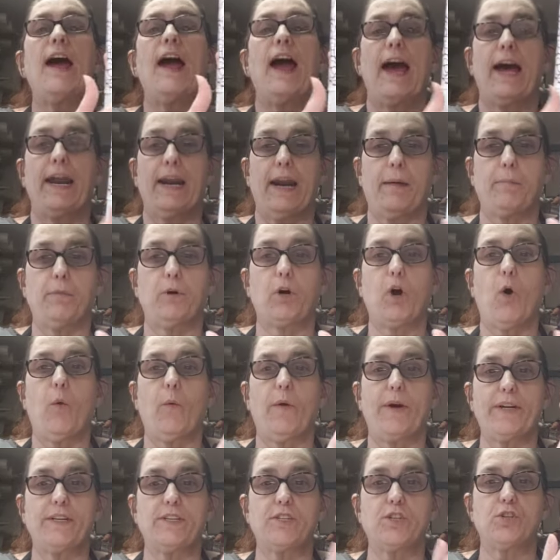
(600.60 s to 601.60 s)
and I'm
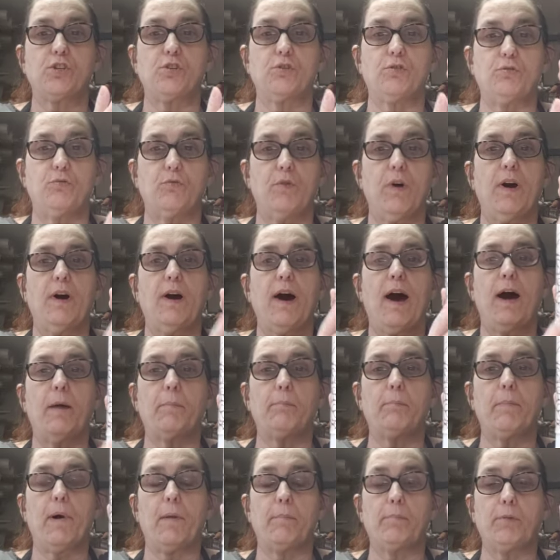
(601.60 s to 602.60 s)
going to
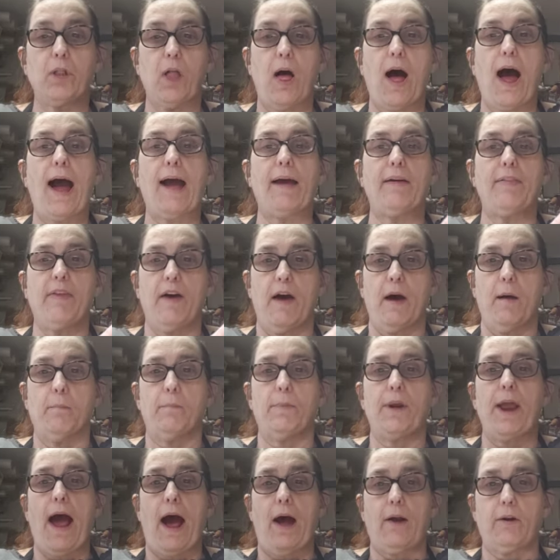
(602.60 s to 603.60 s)
apply
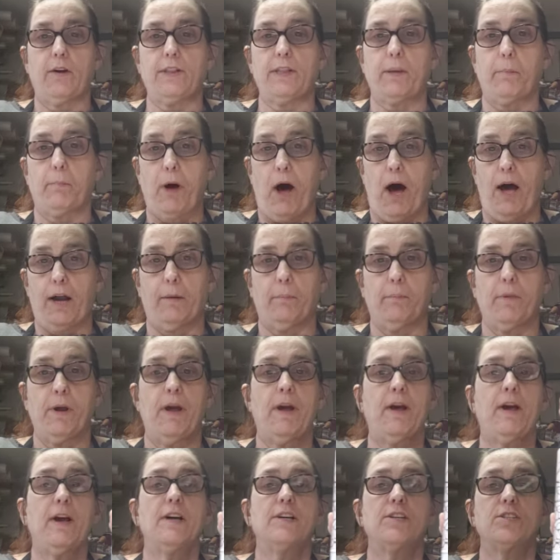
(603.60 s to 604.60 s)
them down at the bottom.
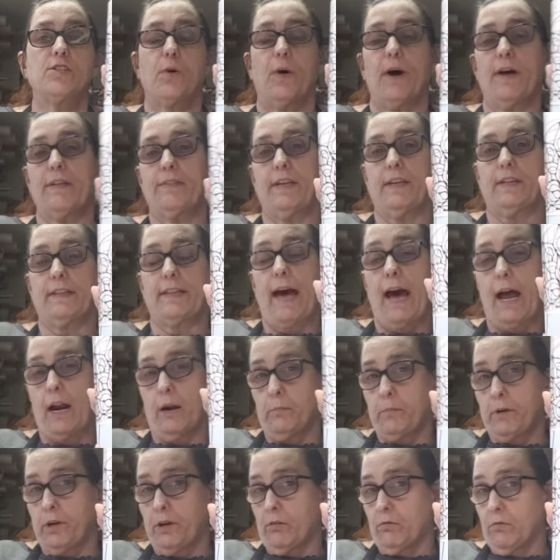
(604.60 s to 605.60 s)
So I think that'll
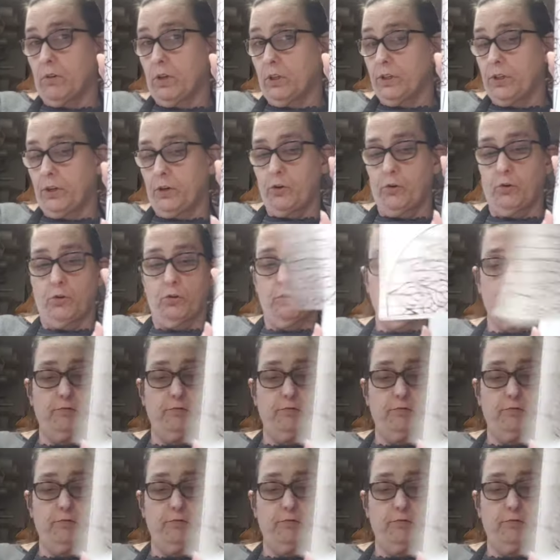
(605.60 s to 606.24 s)
be a really cool